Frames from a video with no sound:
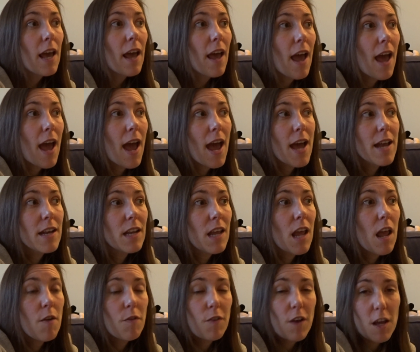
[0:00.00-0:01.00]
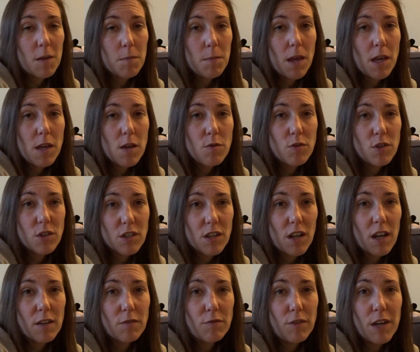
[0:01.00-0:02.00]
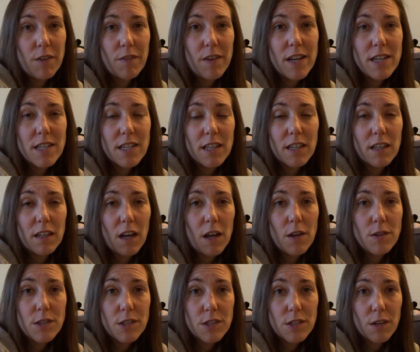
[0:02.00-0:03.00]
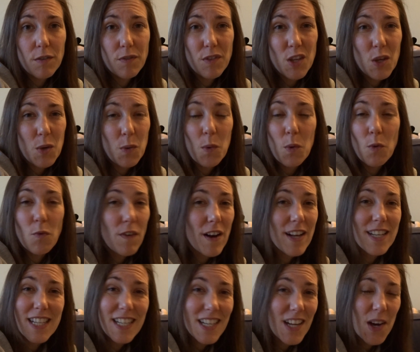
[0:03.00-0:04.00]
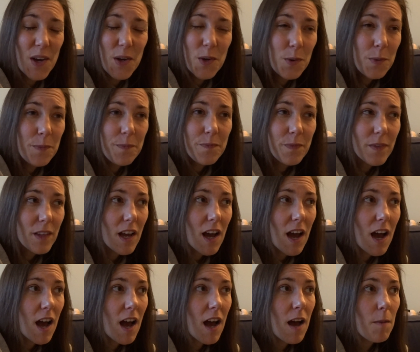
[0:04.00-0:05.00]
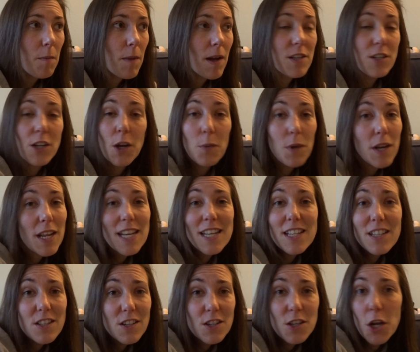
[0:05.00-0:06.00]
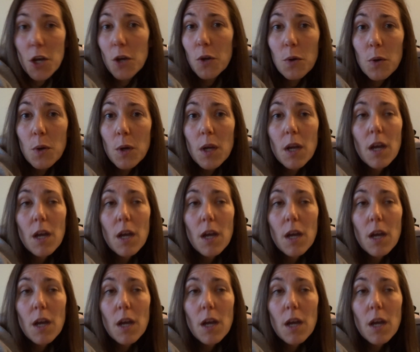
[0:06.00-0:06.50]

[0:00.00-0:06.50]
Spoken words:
And if, like me, you just like rereading loads of stuff that you already know and don't need to know,